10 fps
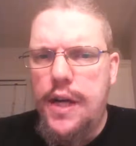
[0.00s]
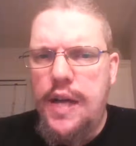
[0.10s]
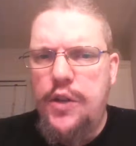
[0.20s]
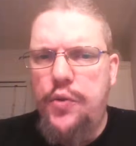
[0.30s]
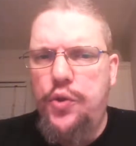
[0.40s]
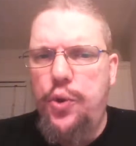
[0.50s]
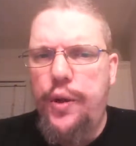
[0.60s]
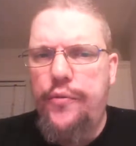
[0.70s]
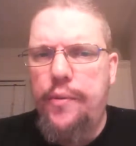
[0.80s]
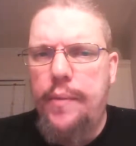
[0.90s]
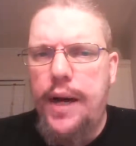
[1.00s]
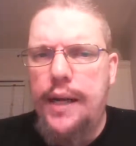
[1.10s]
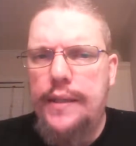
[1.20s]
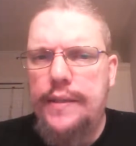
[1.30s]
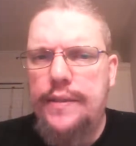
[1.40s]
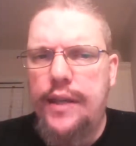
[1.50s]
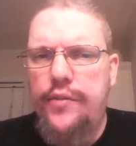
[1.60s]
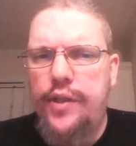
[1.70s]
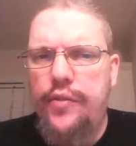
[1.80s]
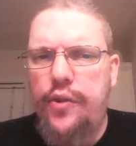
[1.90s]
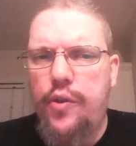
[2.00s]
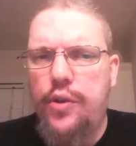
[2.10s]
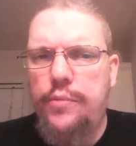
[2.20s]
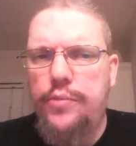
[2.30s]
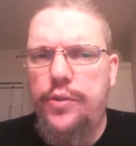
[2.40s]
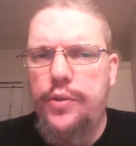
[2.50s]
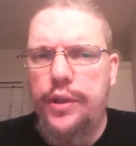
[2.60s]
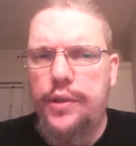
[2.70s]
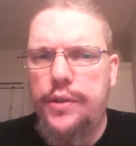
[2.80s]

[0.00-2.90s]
and you do it from behind the safety of your own computer,